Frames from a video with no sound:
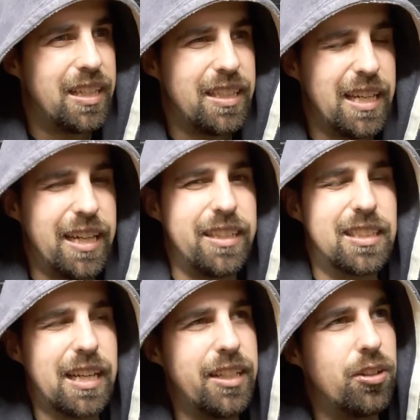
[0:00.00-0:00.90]
it's
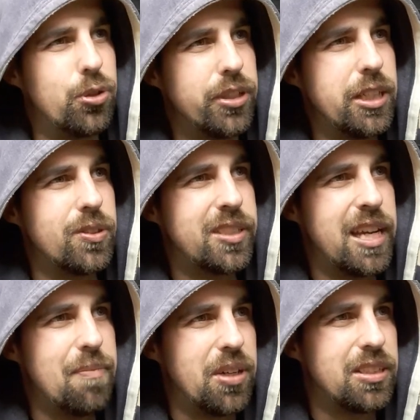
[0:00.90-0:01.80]
kind of dirty to
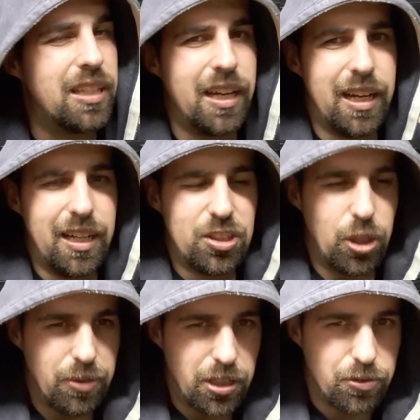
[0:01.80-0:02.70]
say, but
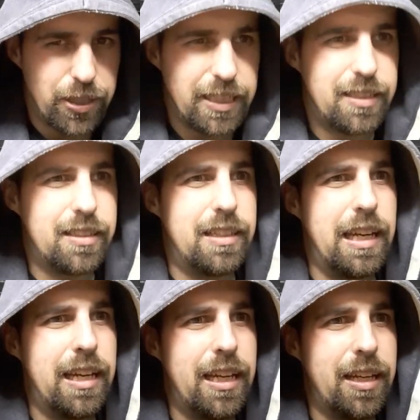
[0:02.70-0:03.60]
some countries,
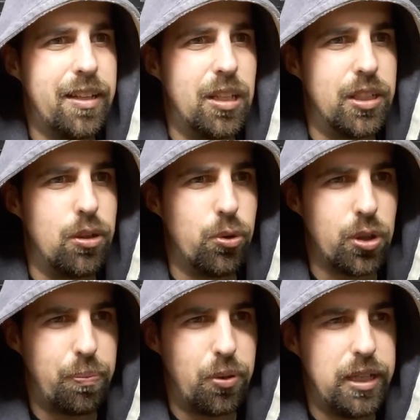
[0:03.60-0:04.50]
the
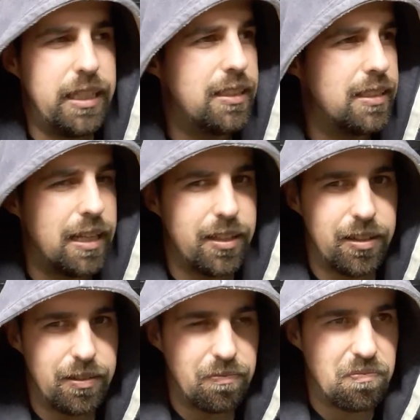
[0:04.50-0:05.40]
local police
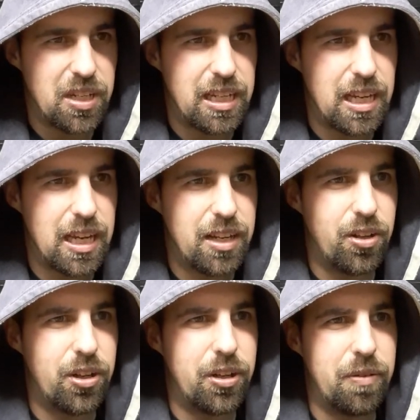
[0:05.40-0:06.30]
and
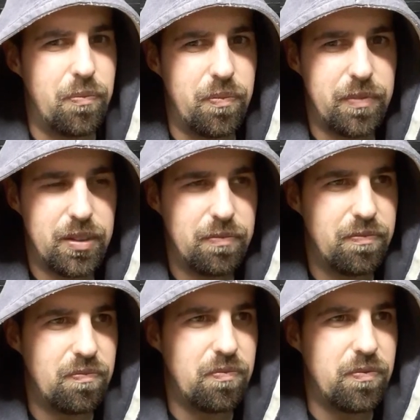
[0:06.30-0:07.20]

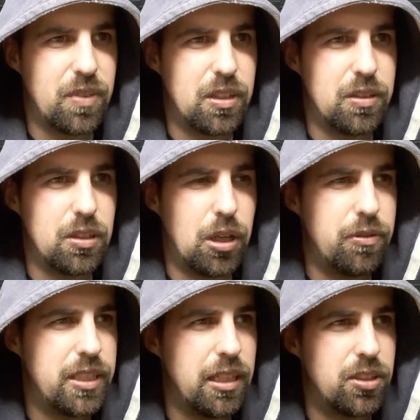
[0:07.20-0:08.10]
how do we
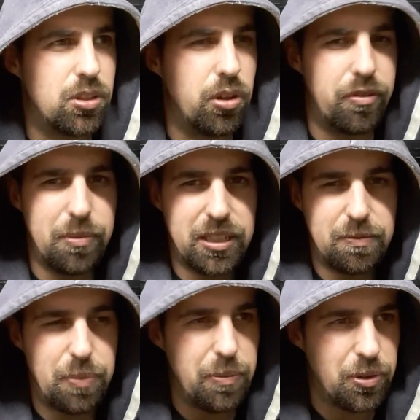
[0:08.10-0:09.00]
say this,
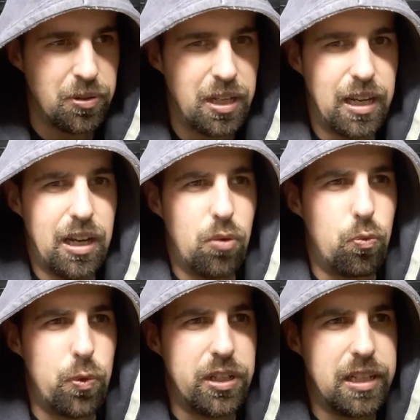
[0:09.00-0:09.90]
government people
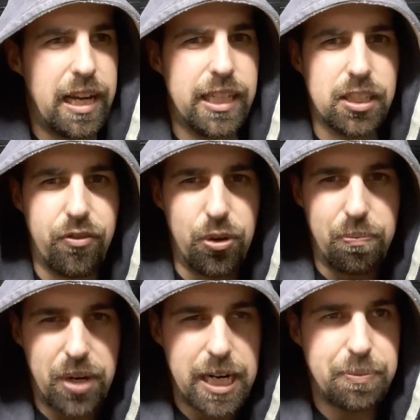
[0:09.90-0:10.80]
will ask for
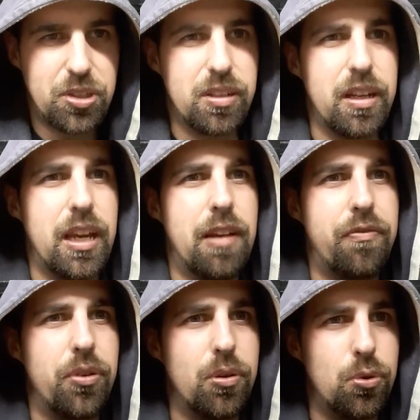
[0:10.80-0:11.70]
bribes
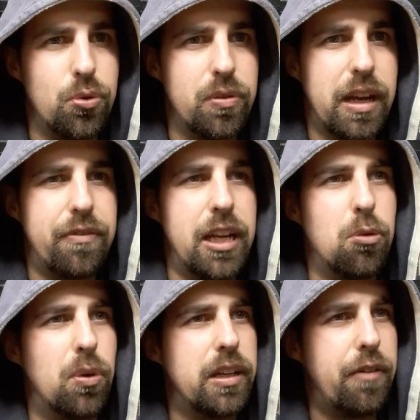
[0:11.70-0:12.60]
if you
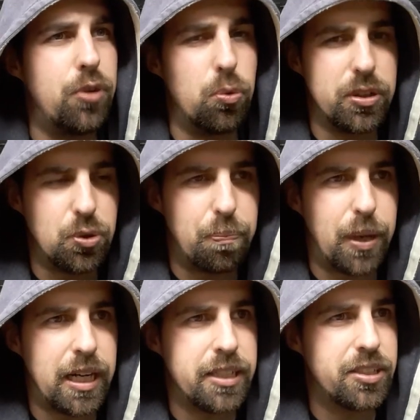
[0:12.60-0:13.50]
want to
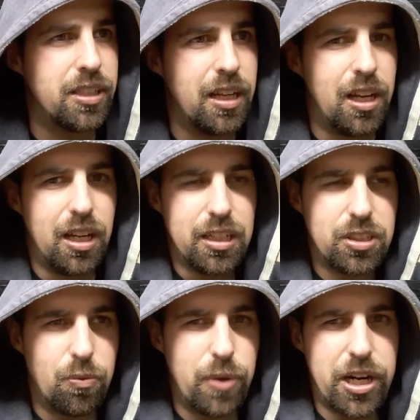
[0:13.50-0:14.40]
pass
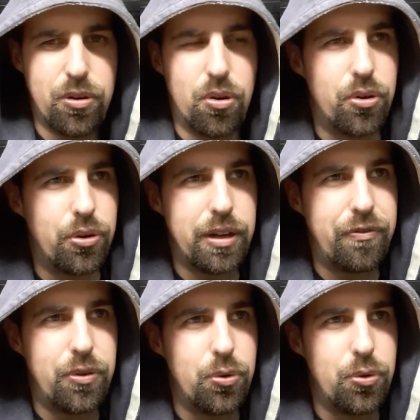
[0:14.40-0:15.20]
somewhere, or if